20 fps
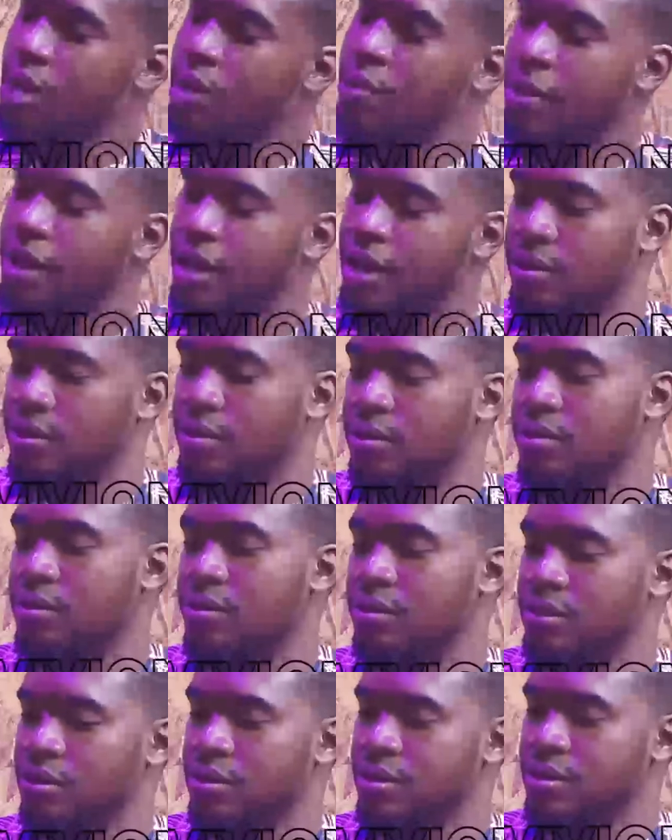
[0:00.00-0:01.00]
man
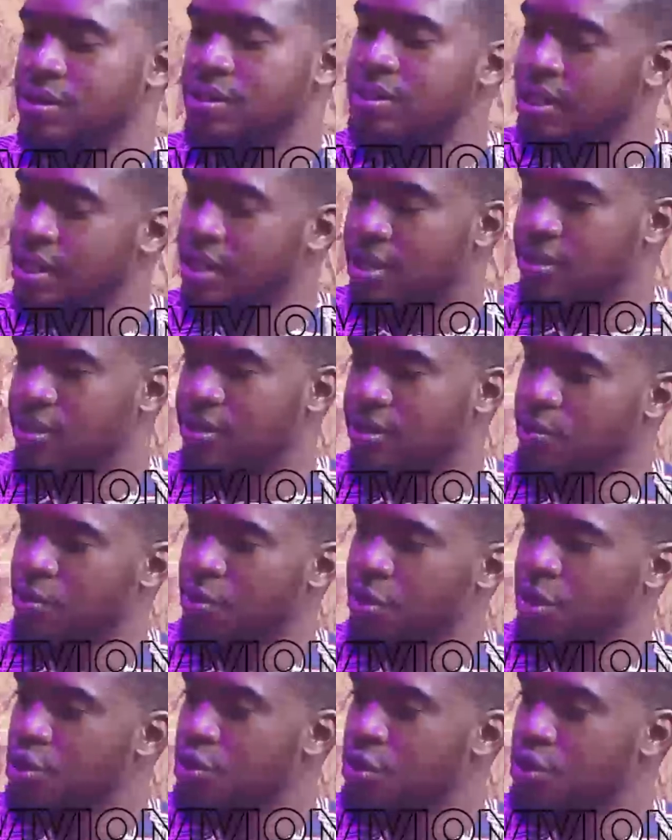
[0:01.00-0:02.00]
said
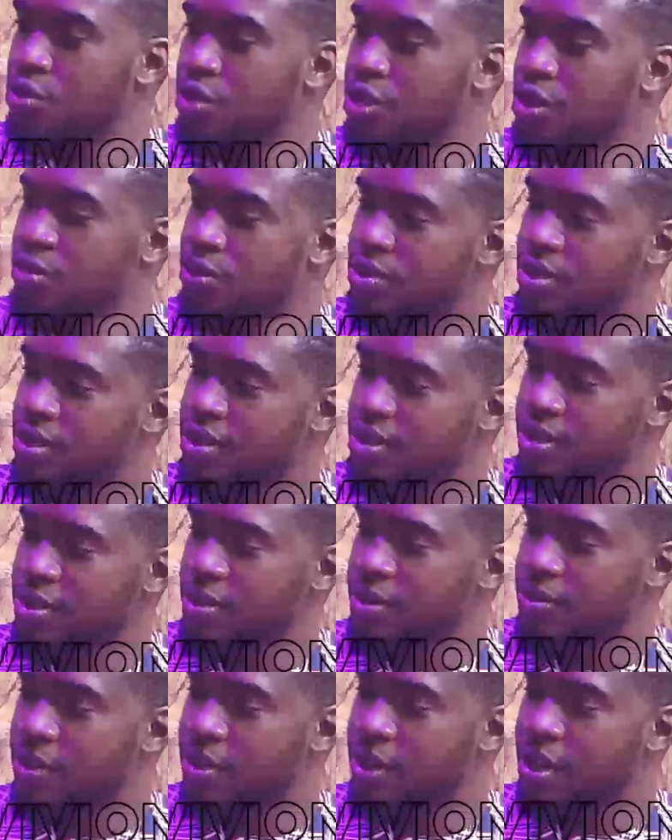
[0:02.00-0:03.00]
when she was trying to chase
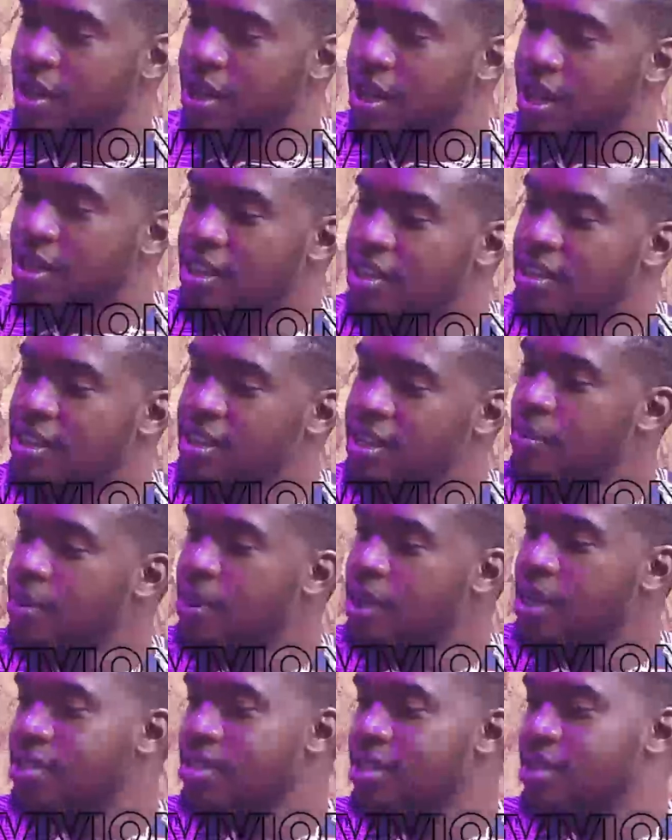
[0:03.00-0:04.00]
him. The
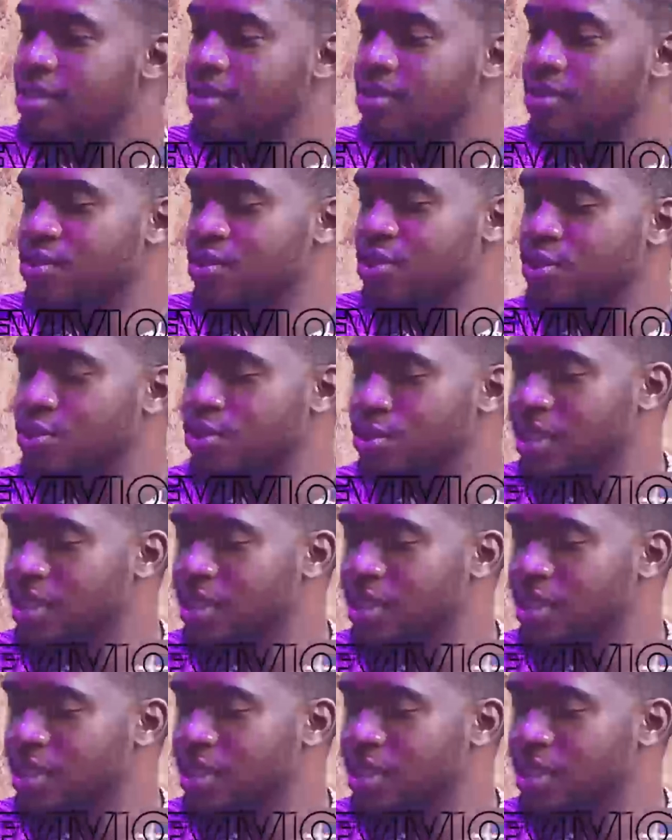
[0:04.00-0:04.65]
man said she should